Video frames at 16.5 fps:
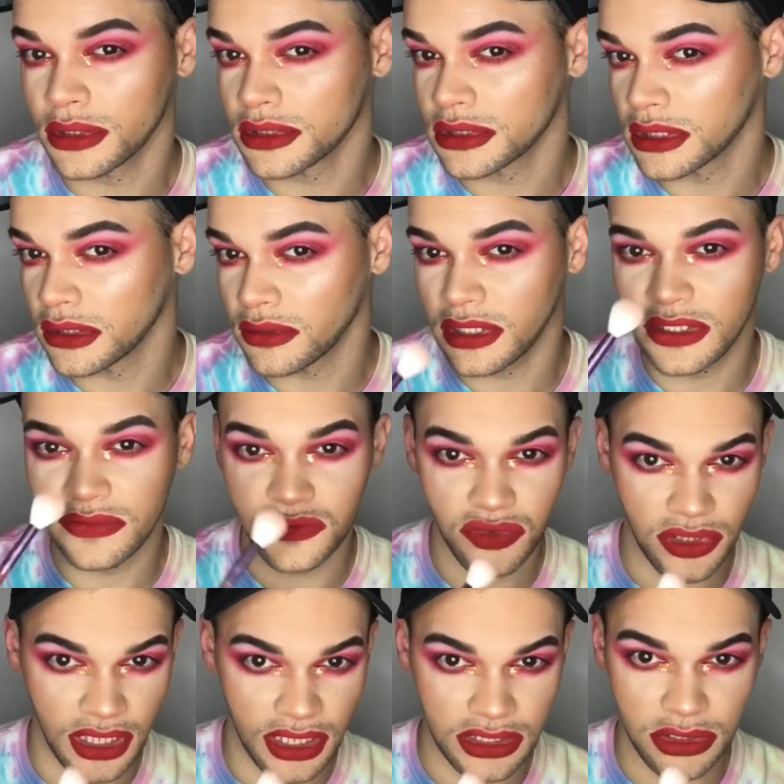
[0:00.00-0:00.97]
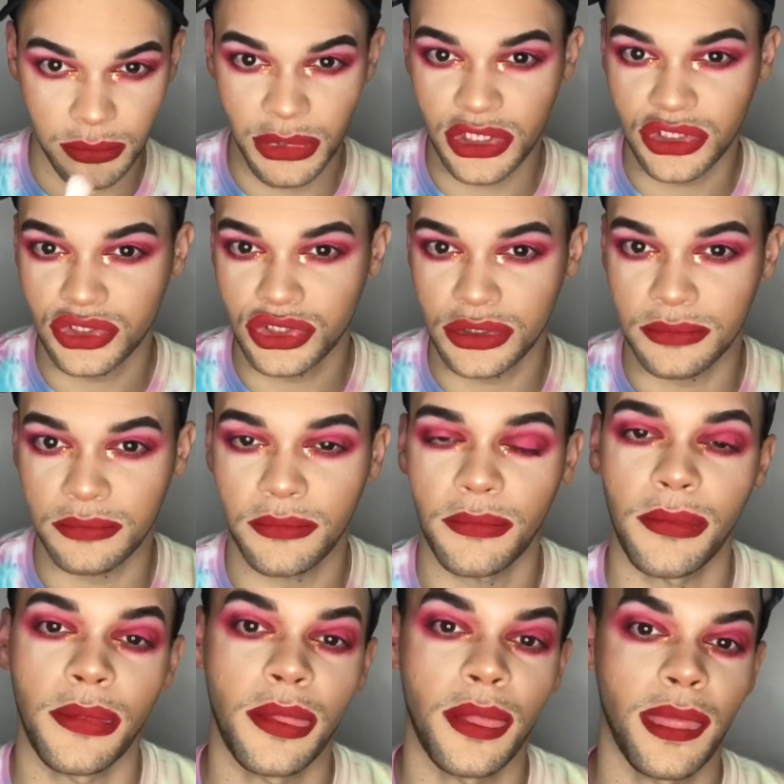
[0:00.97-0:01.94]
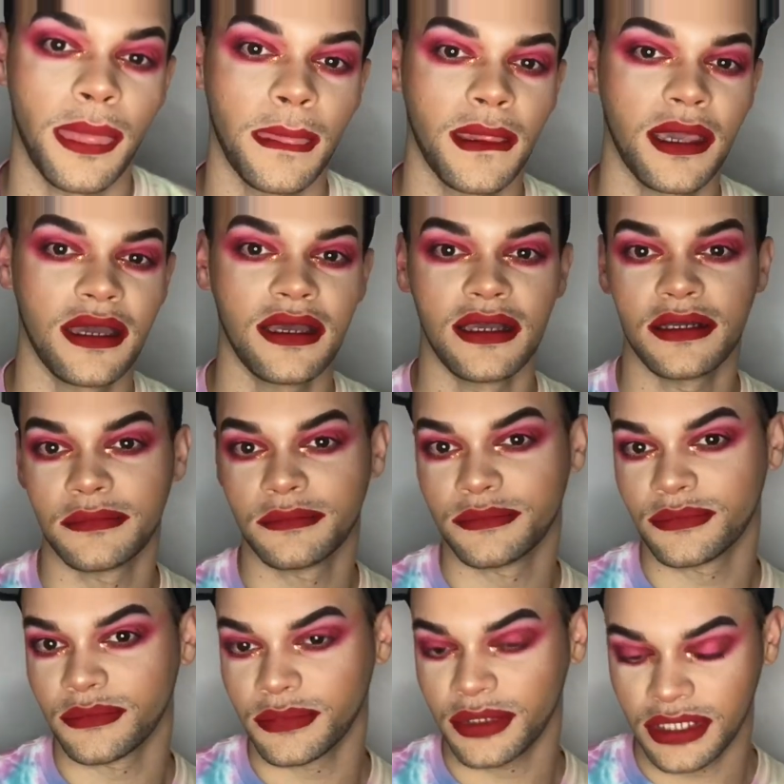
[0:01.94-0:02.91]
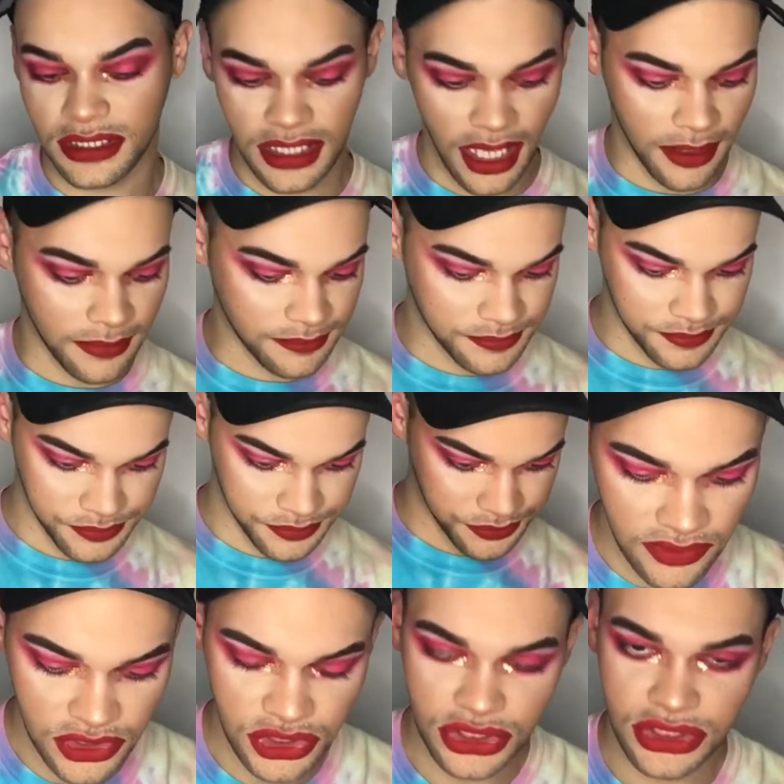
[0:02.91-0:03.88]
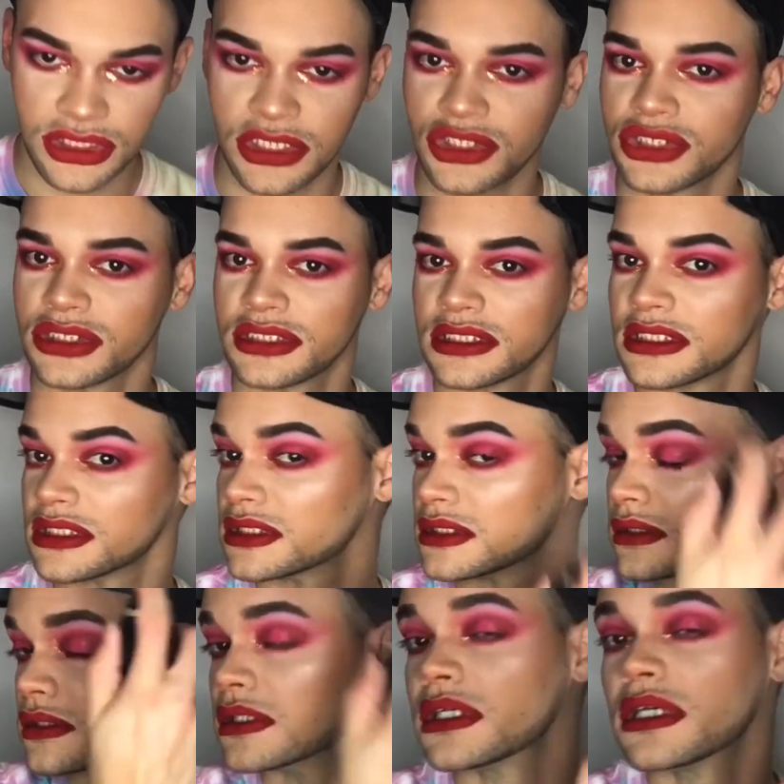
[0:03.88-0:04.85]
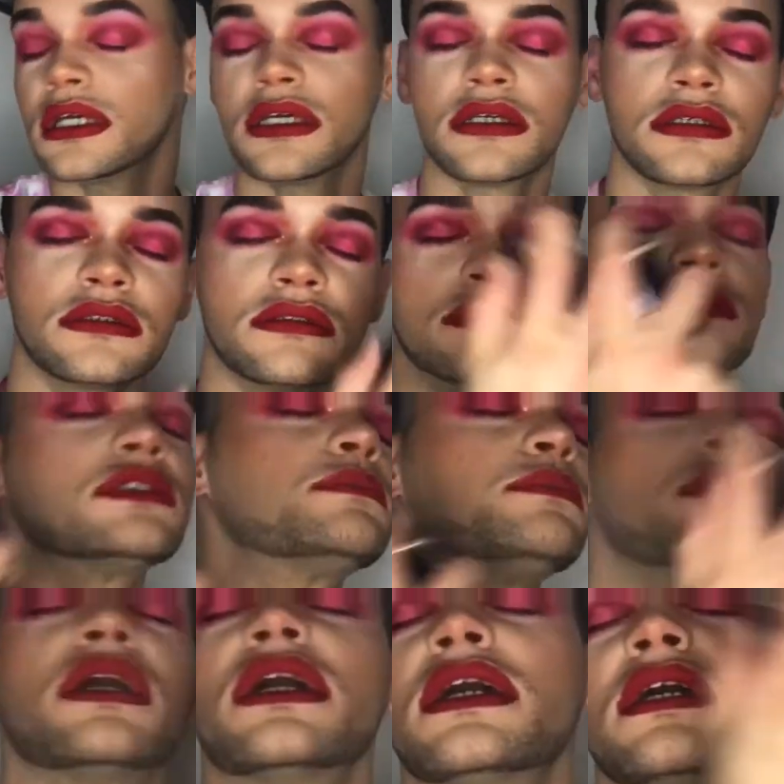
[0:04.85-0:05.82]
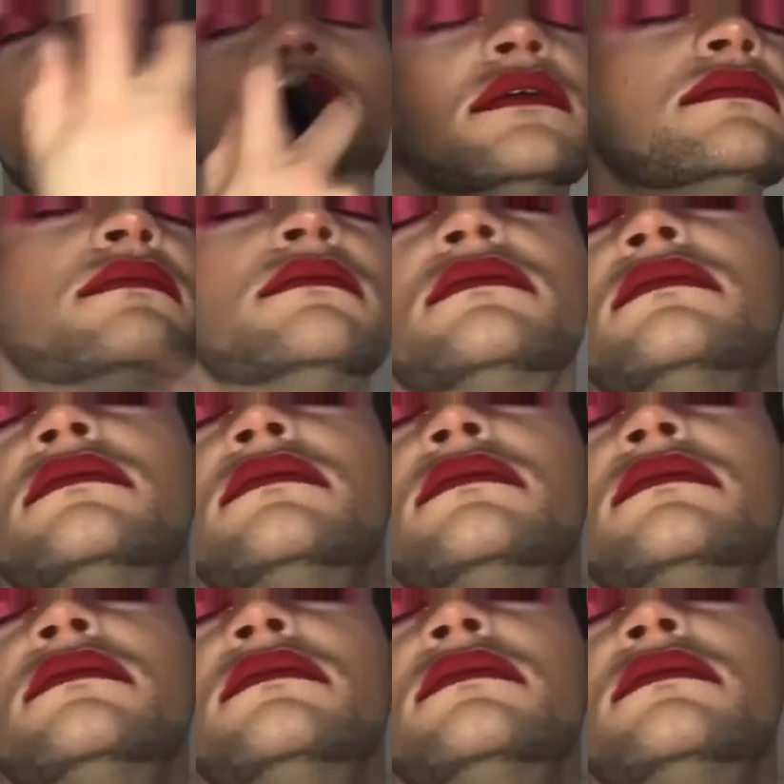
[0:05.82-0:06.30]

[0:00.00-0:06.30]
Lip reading: See, it gives you that dimension. But yeah, finishing touches. You spray.